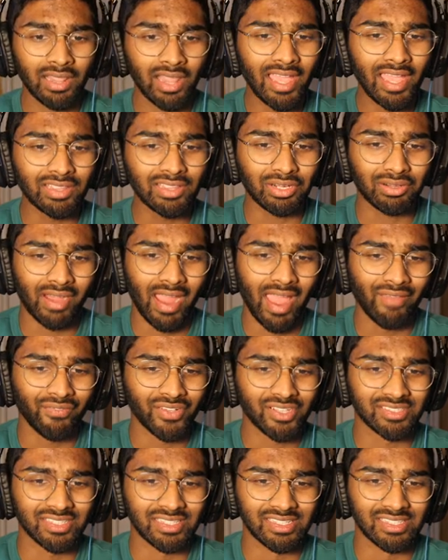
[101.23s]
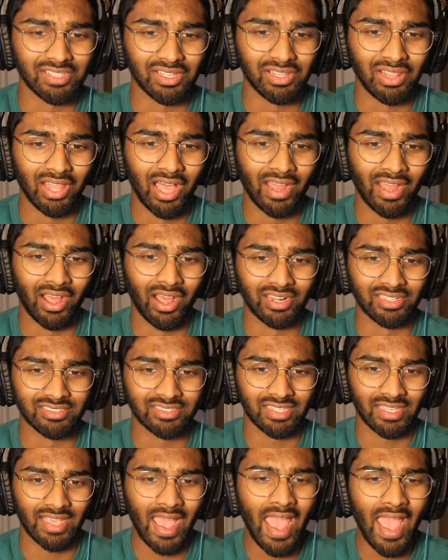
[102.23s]
I like the graphics in this a lot,
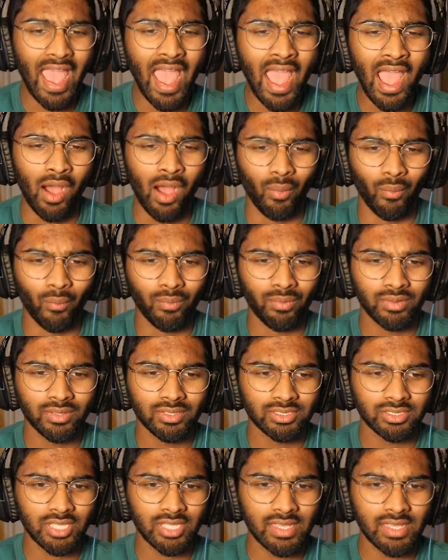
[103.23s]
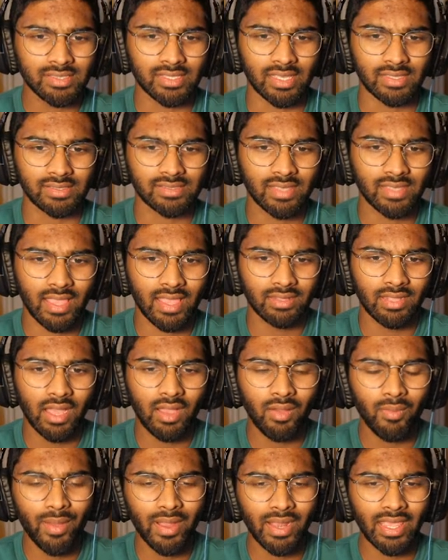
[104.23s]
honestly. Ow! Jesus.
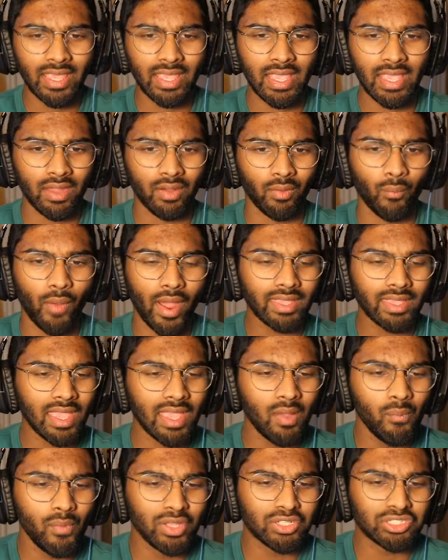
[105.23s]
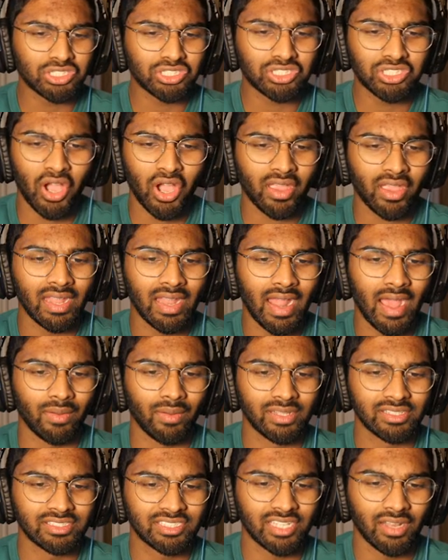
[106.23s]
Nobody here. Why can't we just talk it
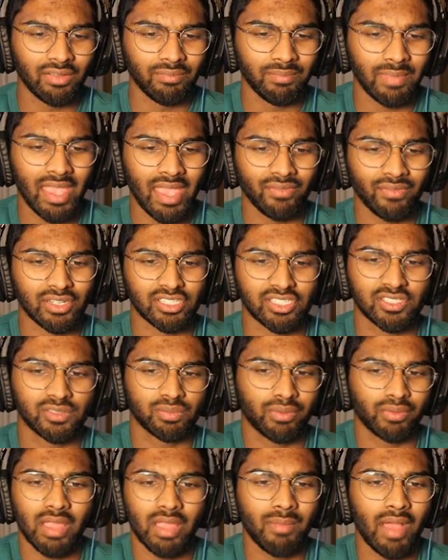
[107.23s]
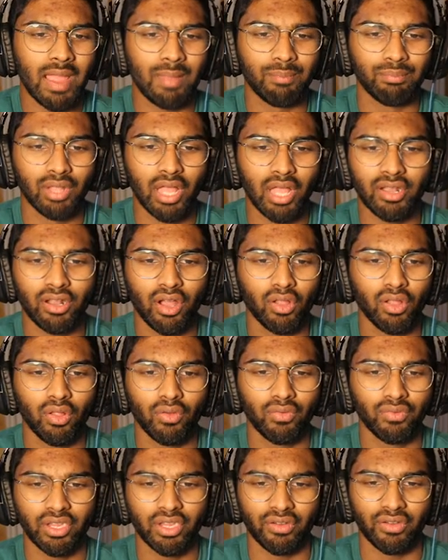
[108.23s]
out instead of me having to spray my blood
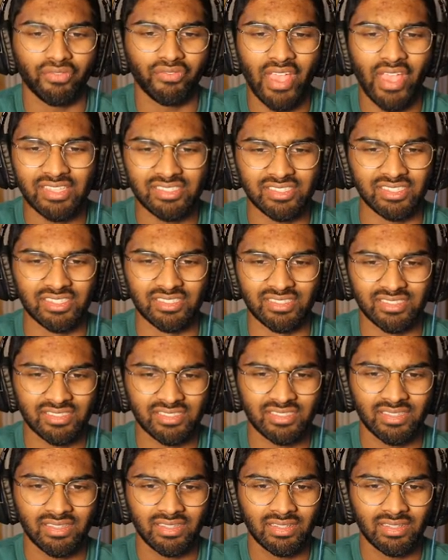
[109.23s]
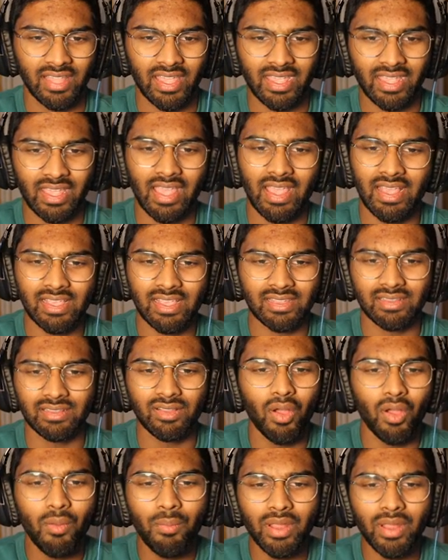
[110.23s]
all over your faces? Like,
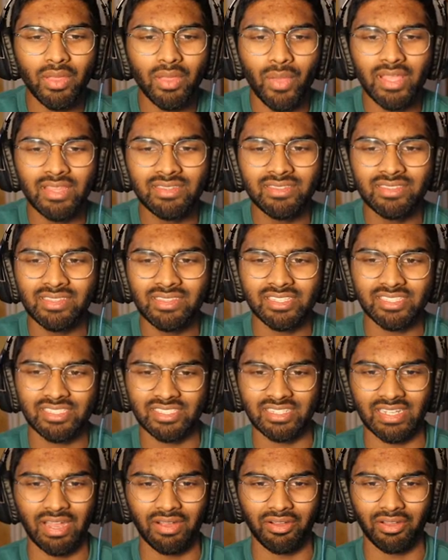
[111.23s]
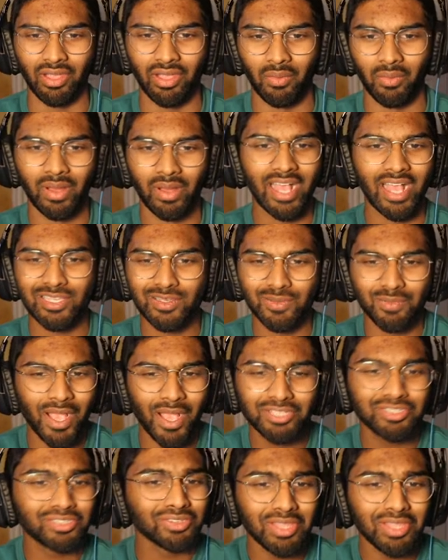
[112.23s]
it, nobody wins in this scenario.
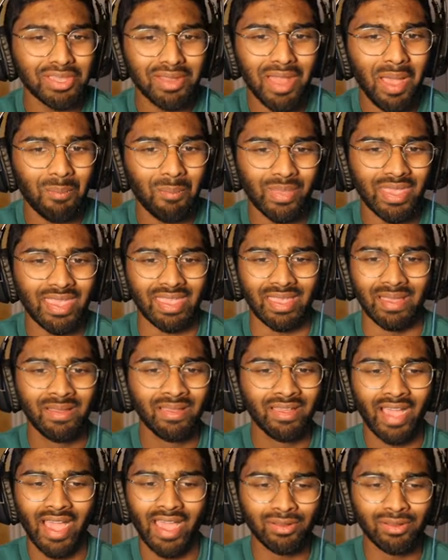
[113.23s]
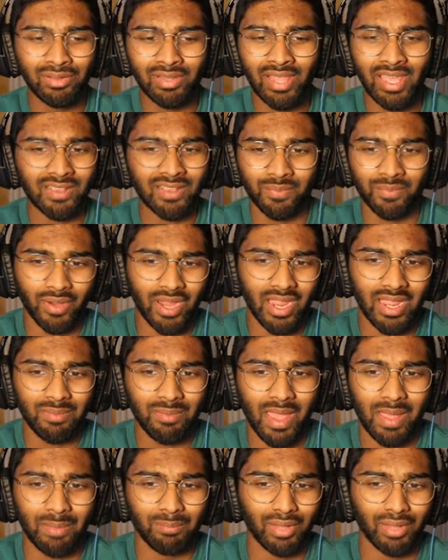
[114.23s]
Especially not me. I don't like
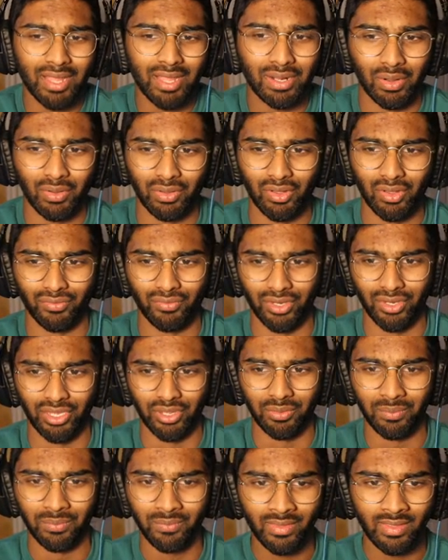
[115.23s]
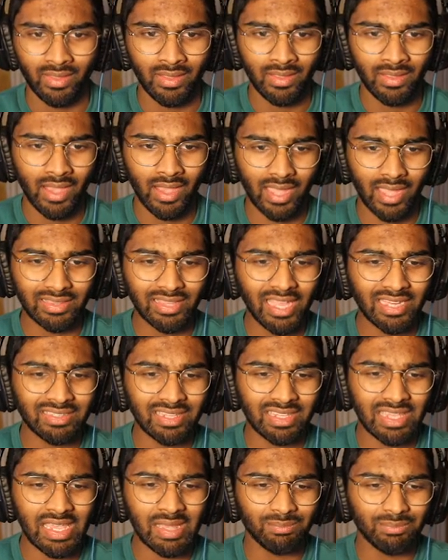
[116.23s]
spraying my blood all over you. I'd
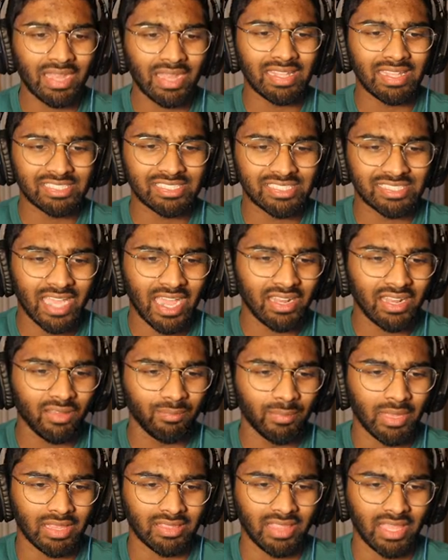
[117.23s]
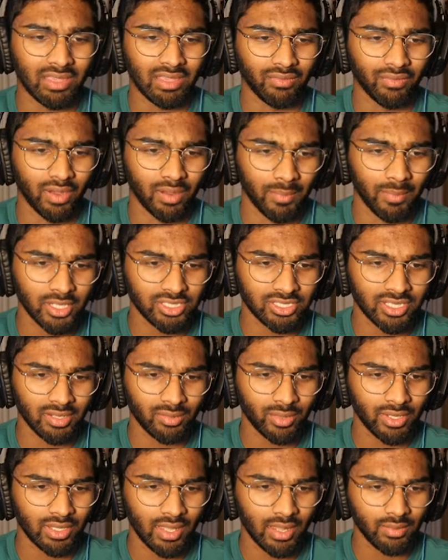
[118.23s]
like to keep that inside of me. Thank you very much.
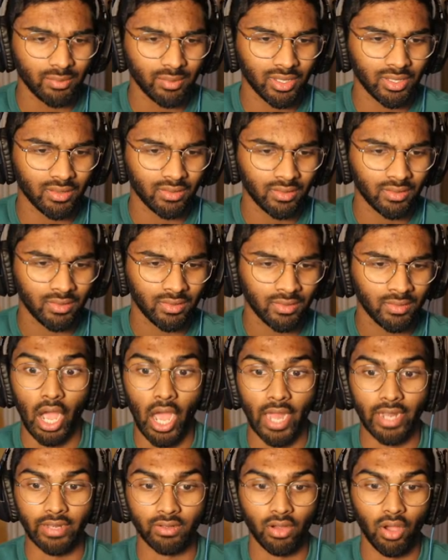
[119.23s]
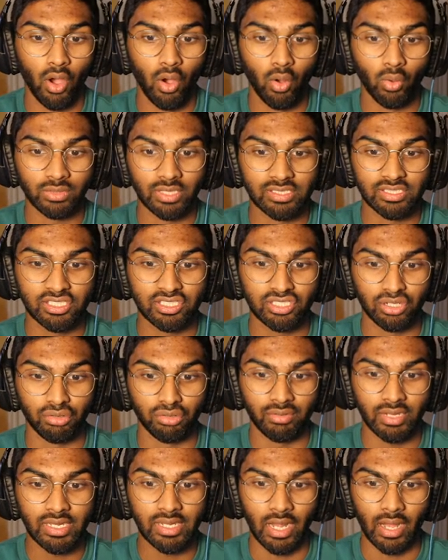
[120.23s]
How do I, how do I, oh God. Oh, this is
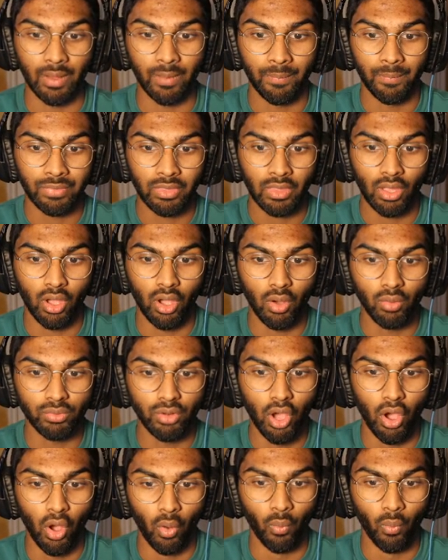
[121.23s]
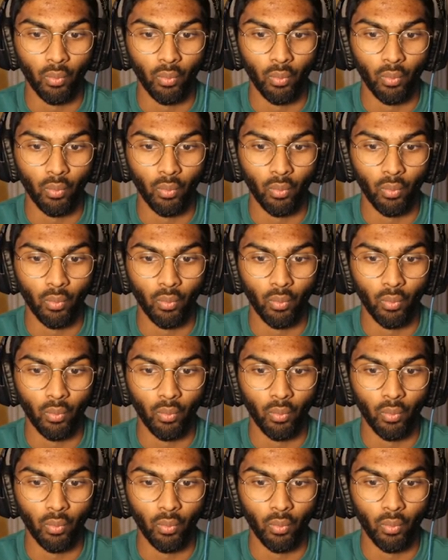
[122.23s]
an arena. Oh